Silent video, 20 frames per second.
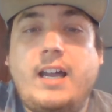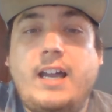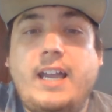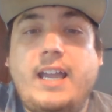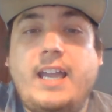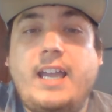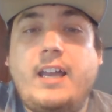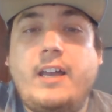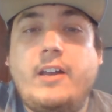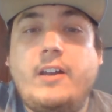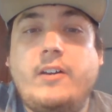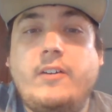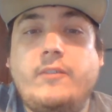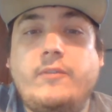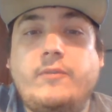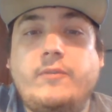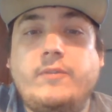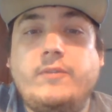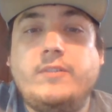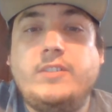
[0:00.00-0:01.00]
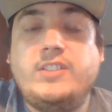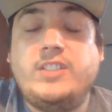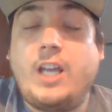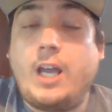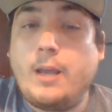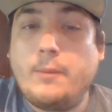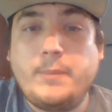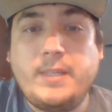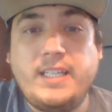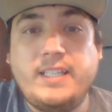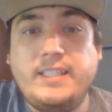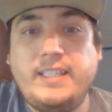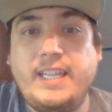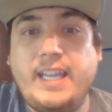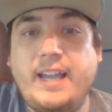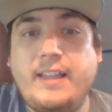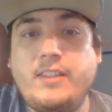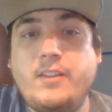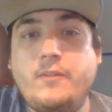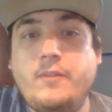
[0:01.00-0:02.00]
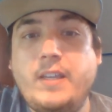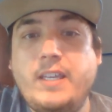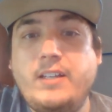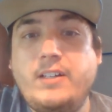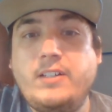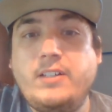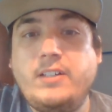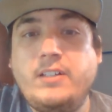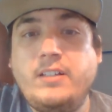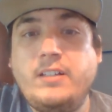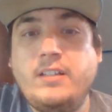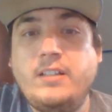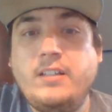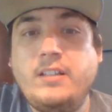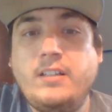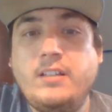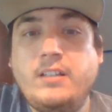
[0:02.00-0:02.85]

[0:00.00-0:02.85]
I have Zombie in the Elevator.